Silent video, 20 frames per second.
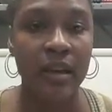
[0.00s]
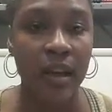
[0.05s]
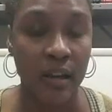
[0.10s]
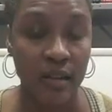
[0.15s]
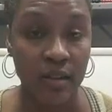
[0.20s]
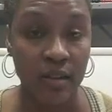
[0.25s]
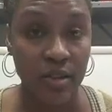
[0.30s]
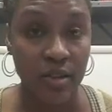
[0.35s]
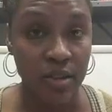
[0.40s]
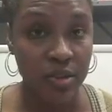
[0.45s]

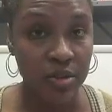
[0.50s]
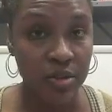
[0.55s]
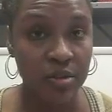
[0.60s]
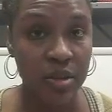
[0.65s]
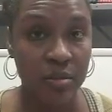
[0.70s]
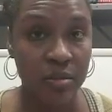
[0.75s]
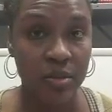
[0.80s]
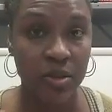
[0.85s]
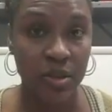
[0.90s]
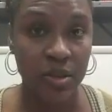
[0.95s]
And these are 2
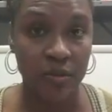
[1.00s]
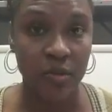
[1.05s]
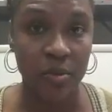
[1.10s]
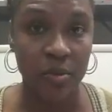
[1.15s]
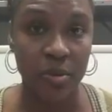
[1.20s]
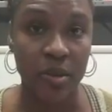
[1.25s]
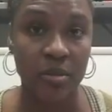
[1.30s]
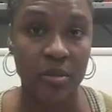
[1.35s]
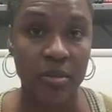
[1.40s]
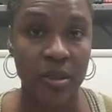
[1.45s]
numbers. If we
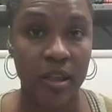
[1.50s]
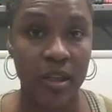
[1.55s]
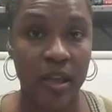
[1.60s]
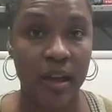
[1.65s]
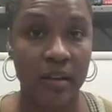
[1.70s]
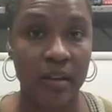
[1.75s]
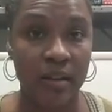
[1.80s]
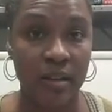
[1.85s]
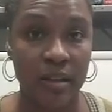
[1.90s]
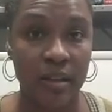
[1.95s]
put them in the
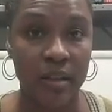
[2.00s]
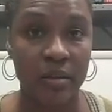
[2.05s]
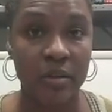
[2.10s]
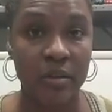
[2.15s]
calculator,